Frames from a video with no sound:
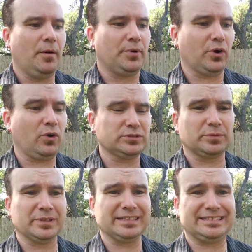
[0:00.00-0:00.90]
But
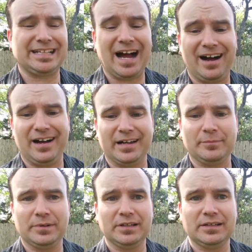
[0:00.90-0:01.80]
ultimately,
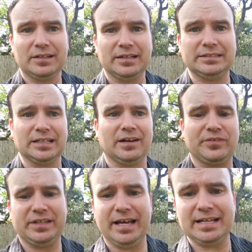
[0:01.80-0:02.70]
time is
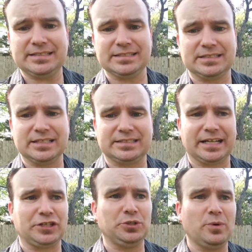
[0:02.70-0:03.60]
of the essence. It's
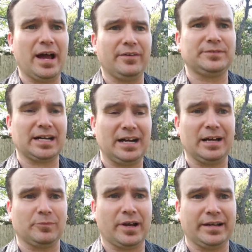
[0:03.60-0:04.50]
like you have
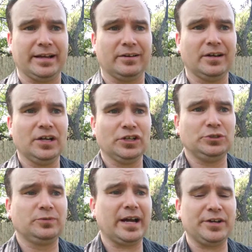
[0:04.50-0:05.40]
time right now.
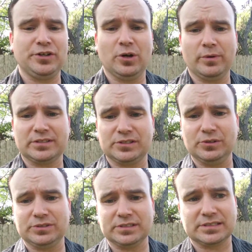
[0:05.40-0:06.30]
You've got no
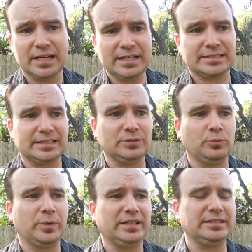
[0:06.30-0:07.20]
excuses. See,
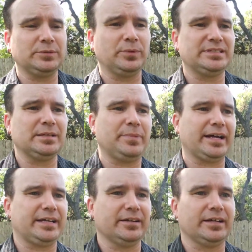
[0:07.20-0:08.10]
we sit
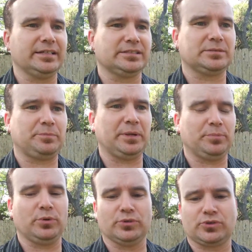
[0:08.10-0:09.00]
back here as
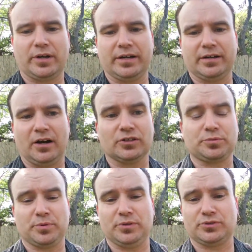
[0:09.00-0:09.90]
people who are
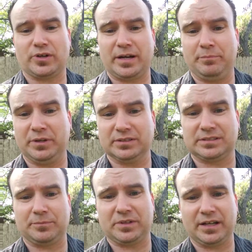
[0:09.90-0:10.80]
entrepreneurs trying to build
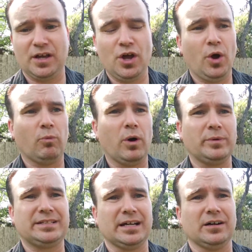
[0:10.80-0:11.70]
something. What
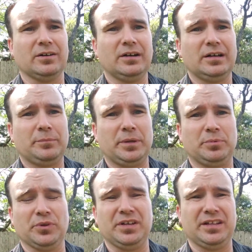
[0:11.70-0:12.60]
we tell
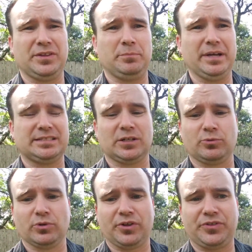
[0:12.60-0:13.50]
people, the basic
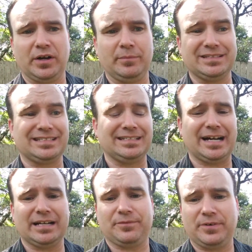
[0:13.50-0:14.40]
rule of thumb is
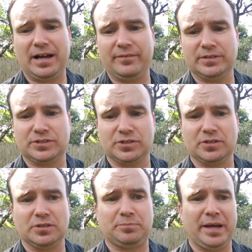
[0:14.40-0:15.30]
9 to 5 is
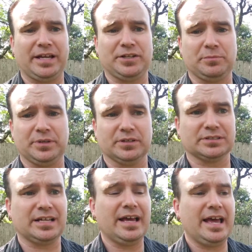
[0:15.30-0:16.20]
you're paying your
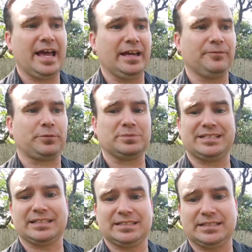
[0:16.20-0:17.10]
bills, and from
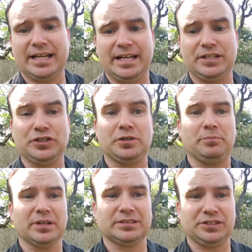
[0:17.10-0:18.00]
6 to 10 you're
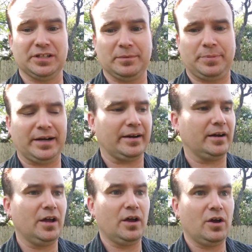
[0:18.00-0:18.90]
building your empire.
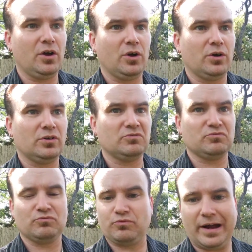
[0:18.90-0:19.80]

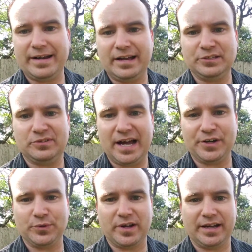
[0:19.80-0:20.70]
Right now you got
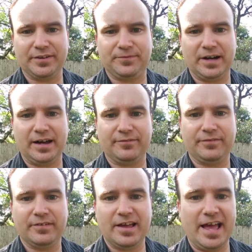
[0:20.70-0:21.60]
no 9 to 5.
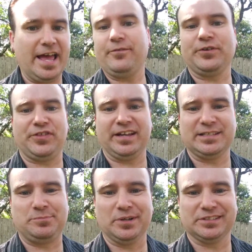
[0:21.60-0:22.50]
Everything
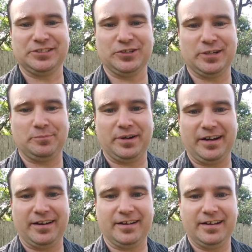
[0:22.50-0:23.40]
is building your
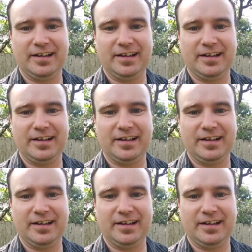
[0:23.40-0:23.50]
empire.